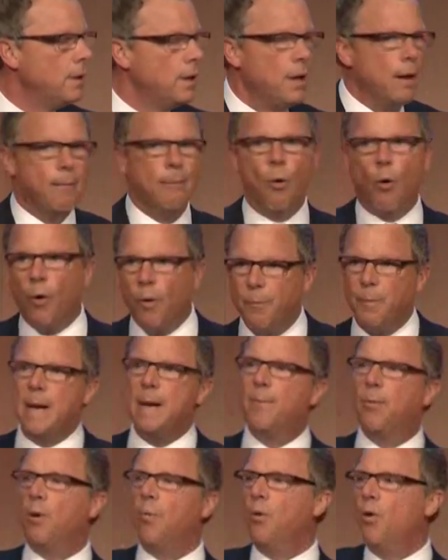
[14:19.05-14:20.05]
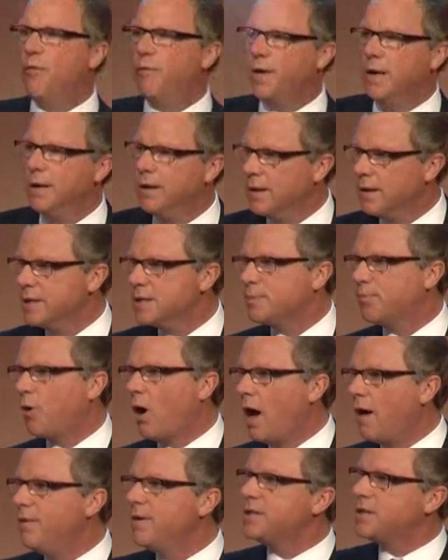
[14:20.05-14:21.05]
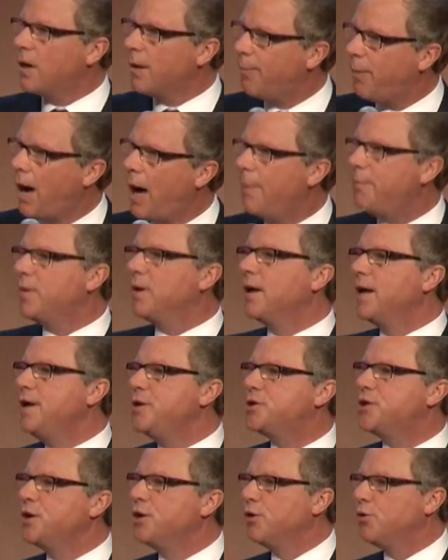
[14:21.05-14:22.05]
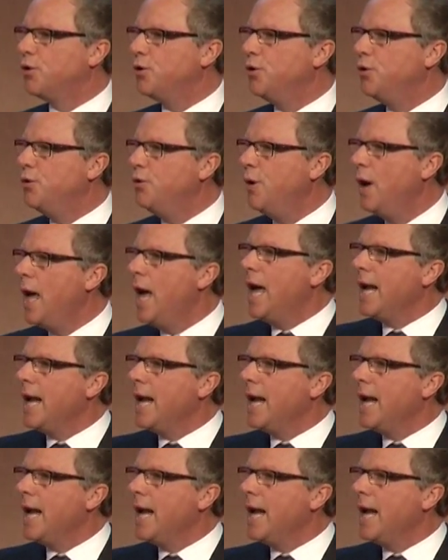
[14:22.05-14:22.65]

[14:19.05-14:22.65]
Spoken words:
More people moved into this province, our population grew,